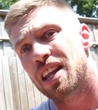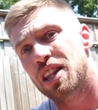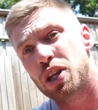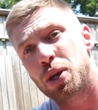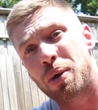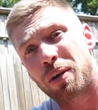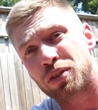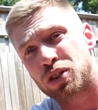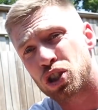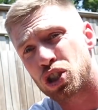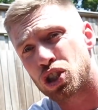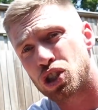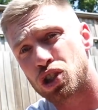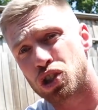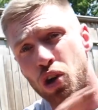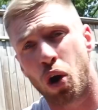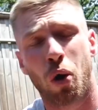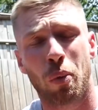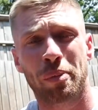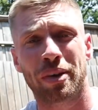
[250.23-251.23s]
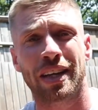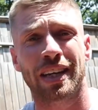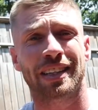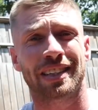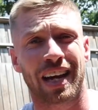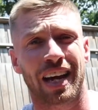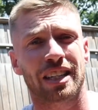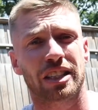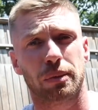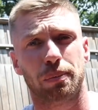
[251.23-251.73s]
You have so many
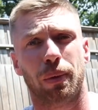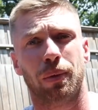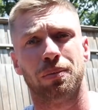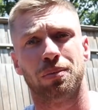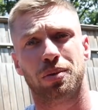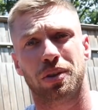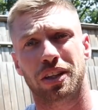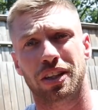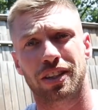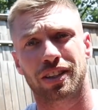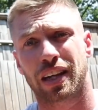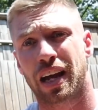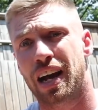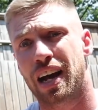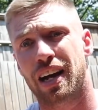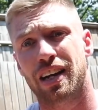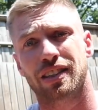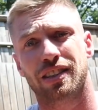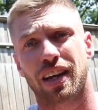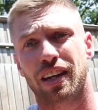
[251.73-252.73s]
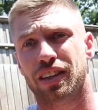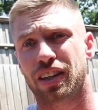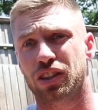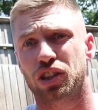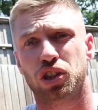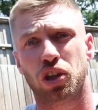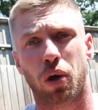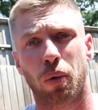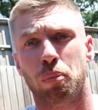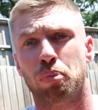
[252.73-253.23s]
igniter problems with these cars, like they're
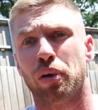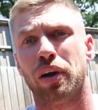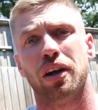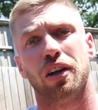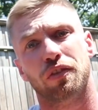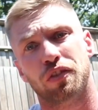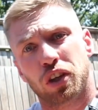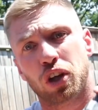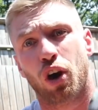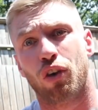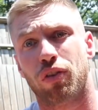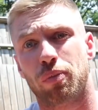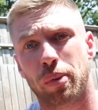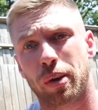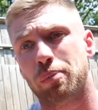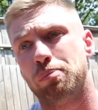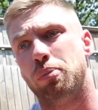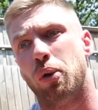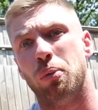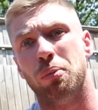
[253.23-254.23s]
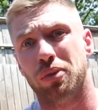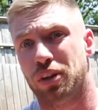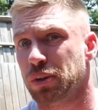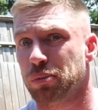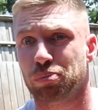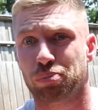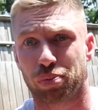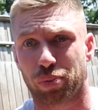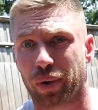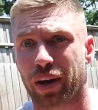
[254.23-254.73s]
so brittle. If you go over a big bump, they
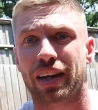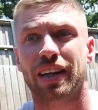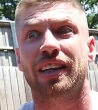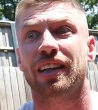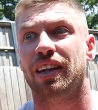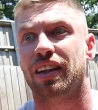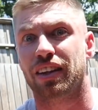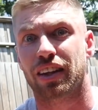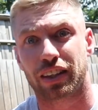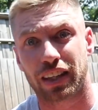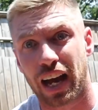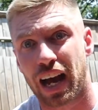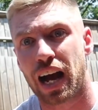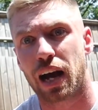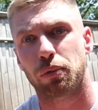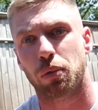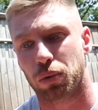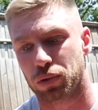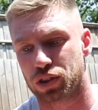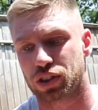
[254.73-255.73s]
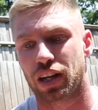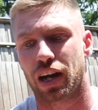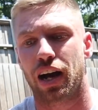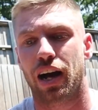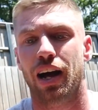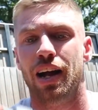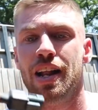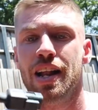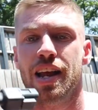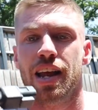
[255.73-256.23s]
break and then the car won't
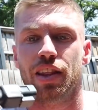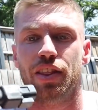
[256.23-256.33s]
start.